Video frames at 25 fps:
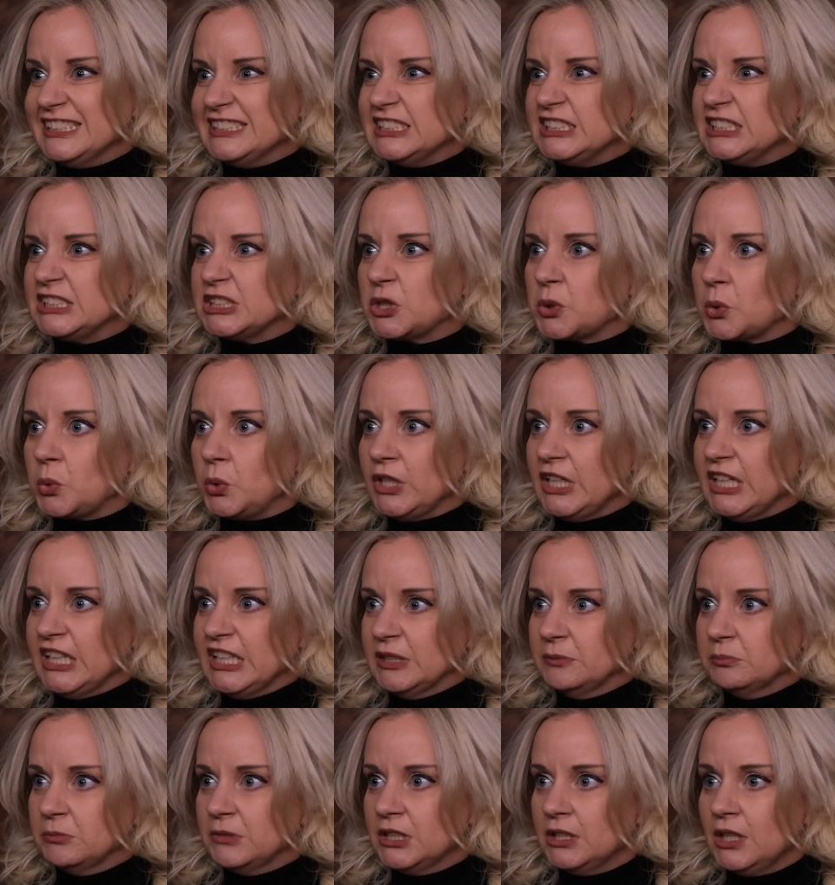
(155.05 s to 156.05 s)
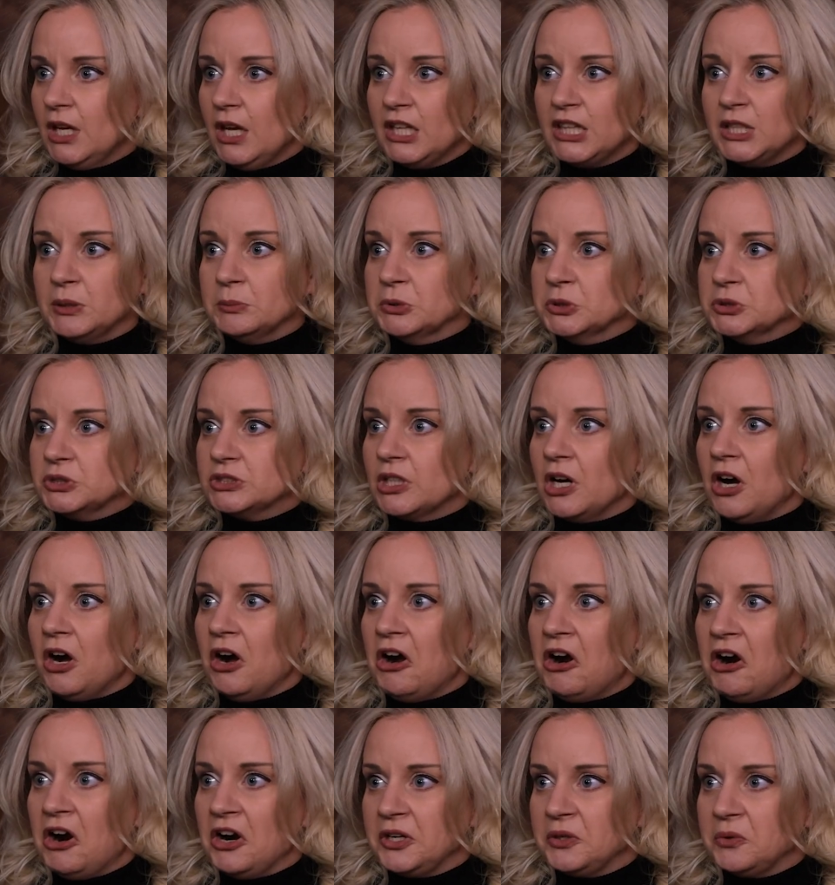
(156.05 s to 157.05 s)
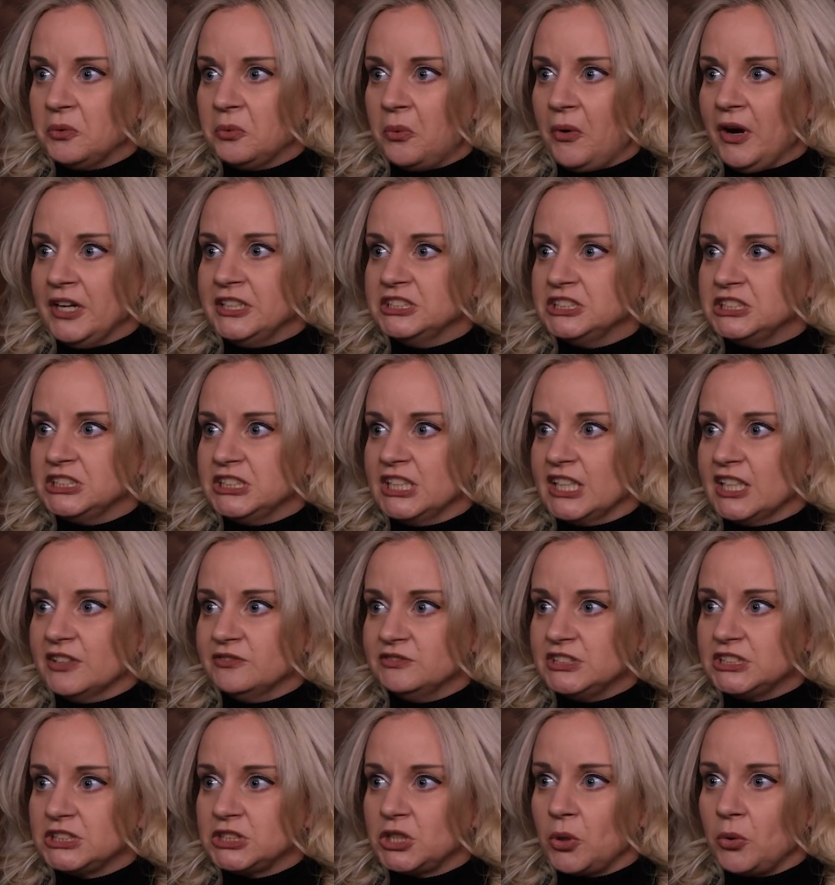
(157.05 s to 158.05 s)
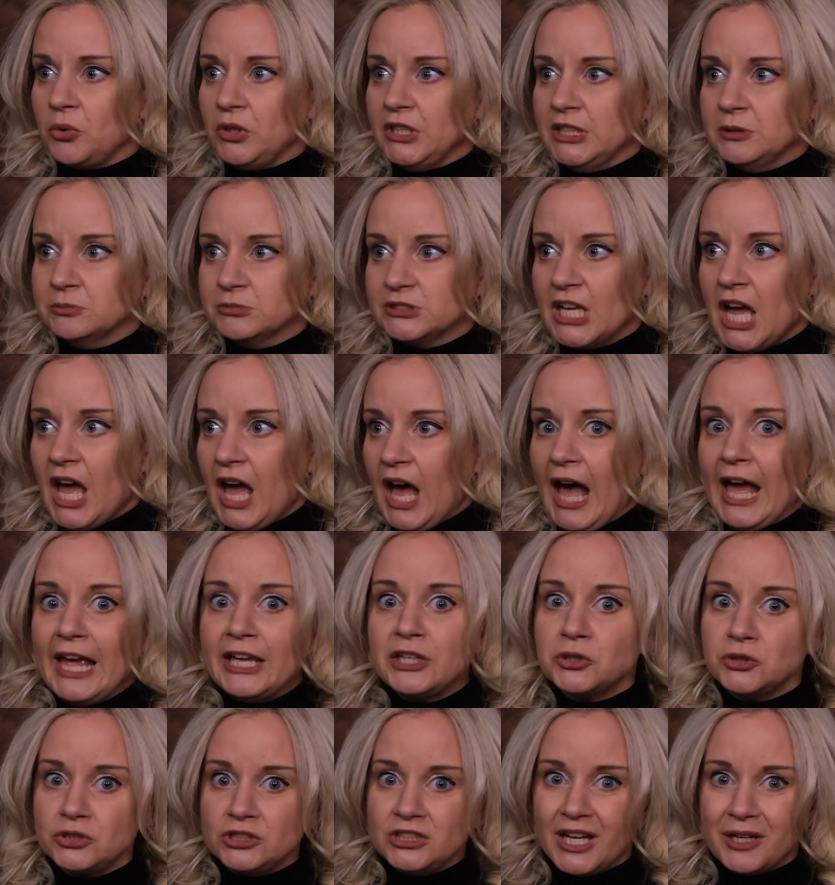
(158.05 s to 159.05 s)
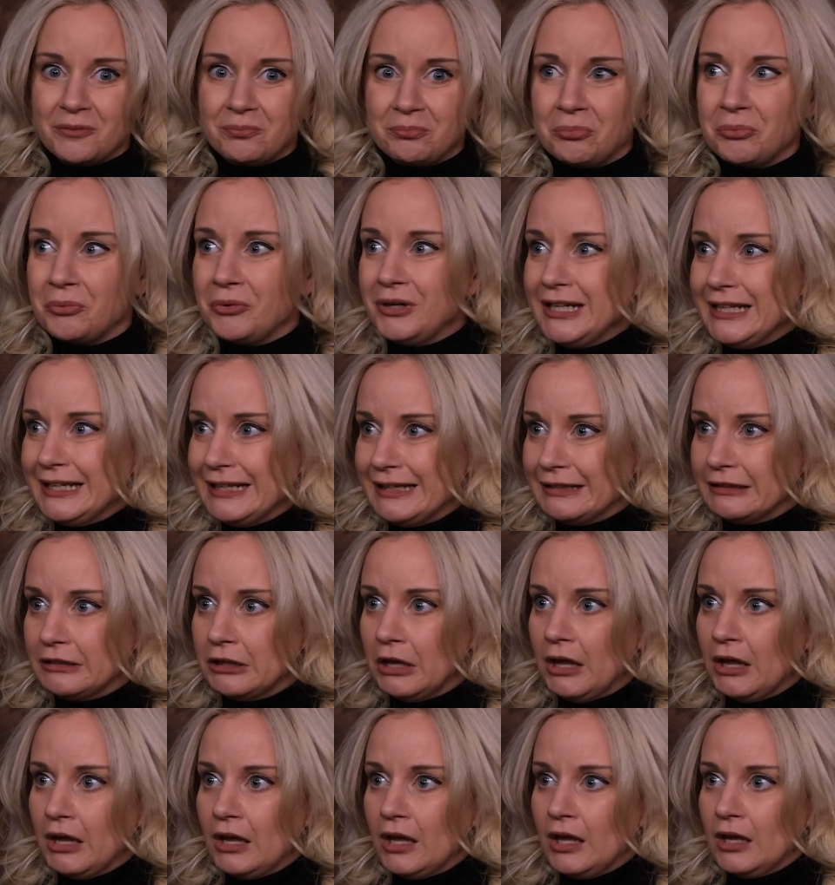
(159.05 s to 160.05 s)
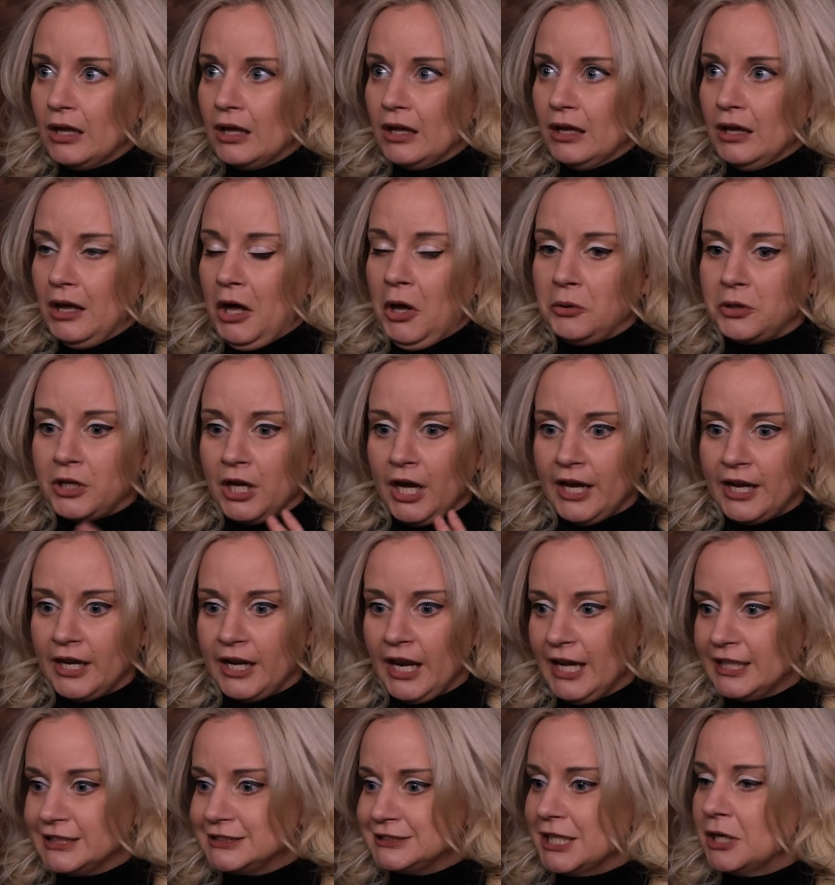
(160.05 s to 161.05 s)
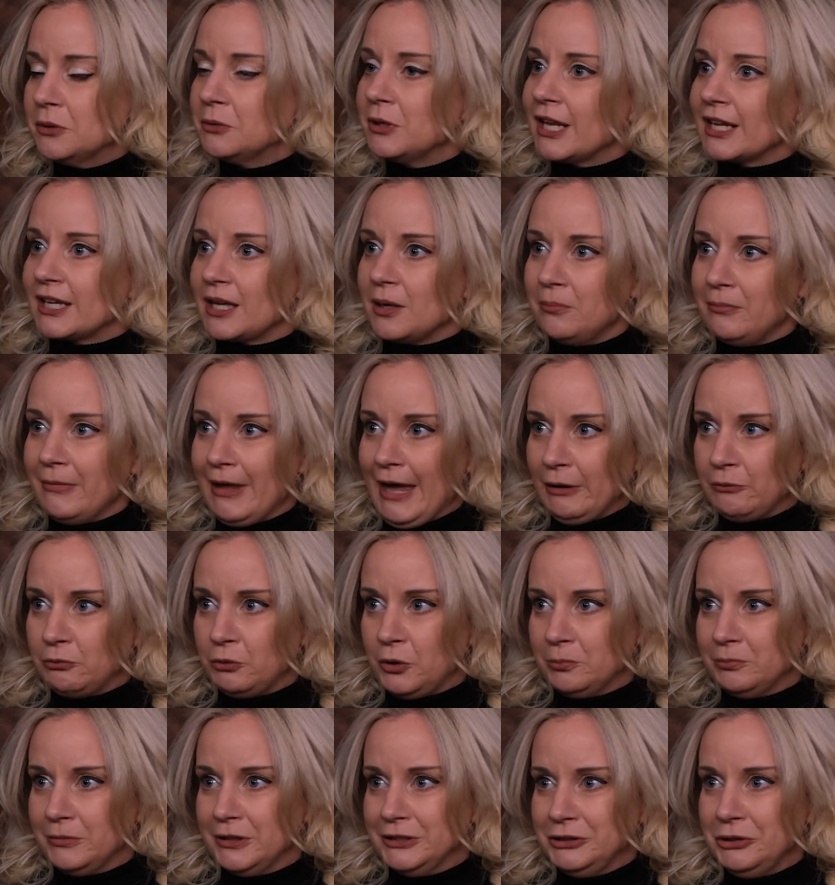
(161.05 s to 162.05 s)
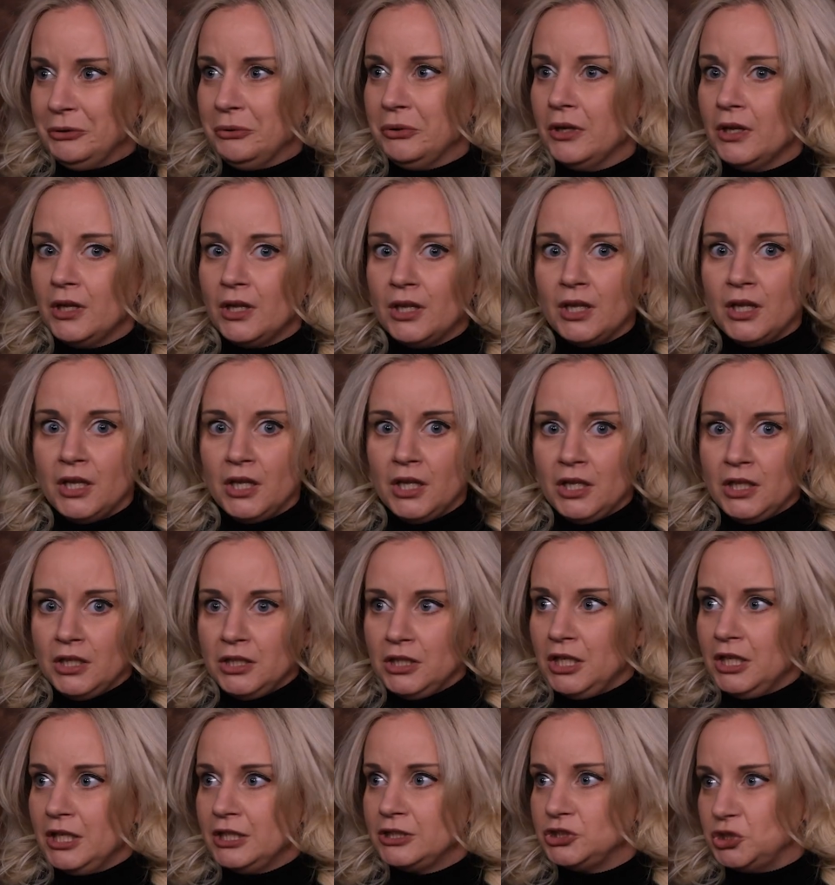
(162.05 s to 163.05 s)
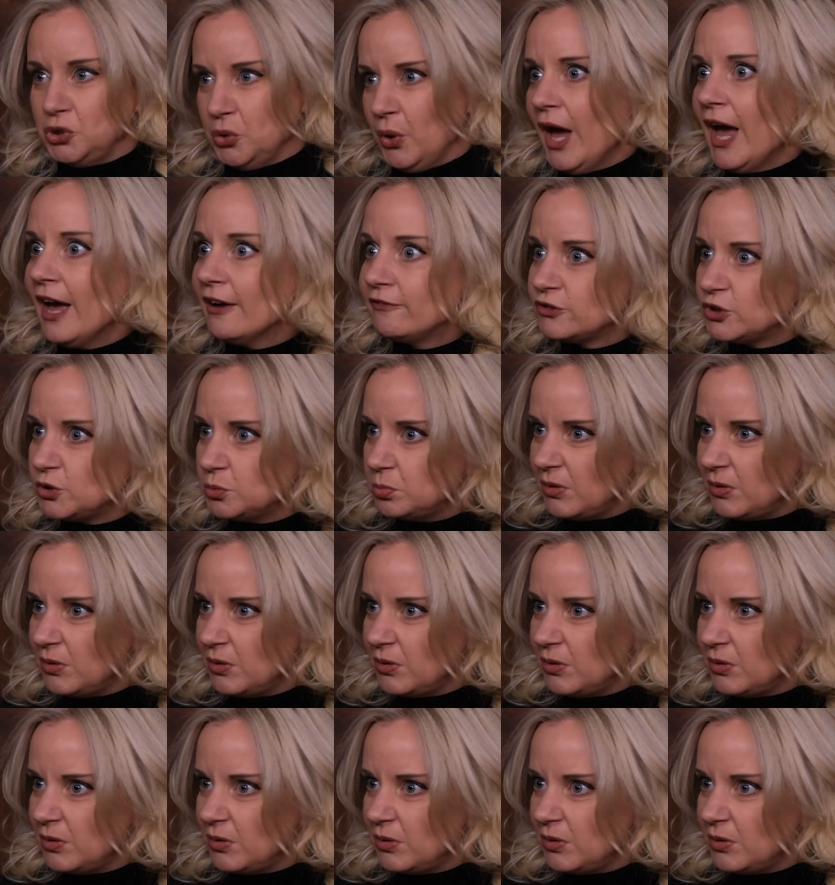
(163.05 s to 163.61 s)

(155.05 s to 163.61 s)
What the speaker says: it screamed, the most heart-wrenching of screams. I could not breathe. Oh God, I sound like a madwoman. You have to